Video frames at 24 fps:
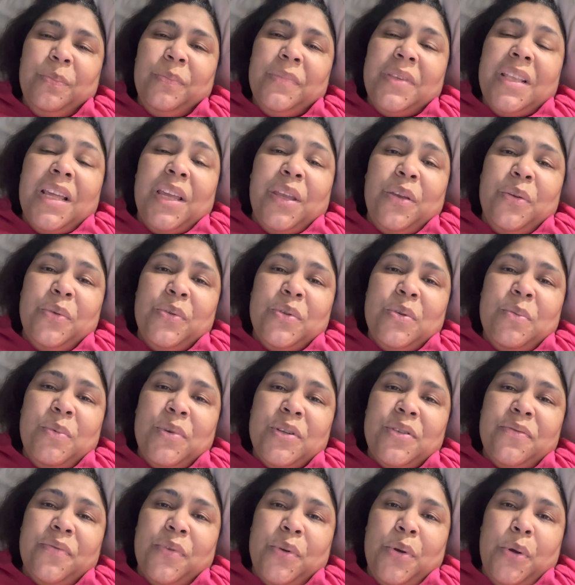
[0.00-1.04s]
thank you so
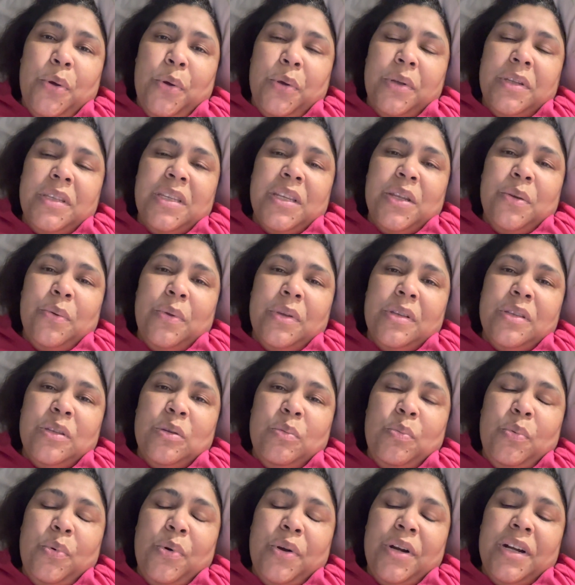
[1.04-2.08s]
much for your continuing
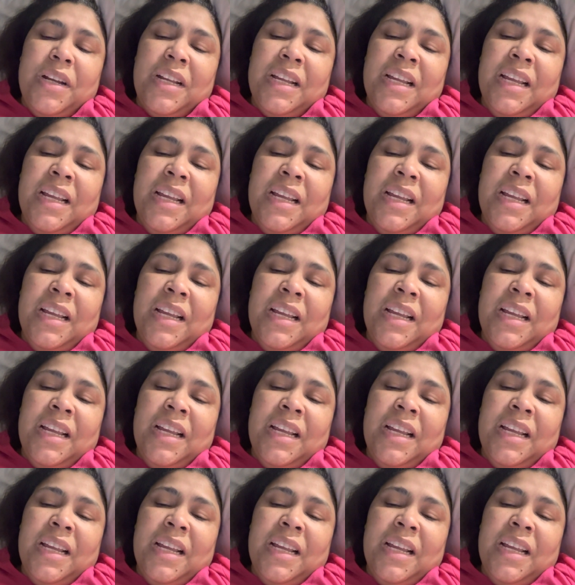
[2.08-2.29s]
support.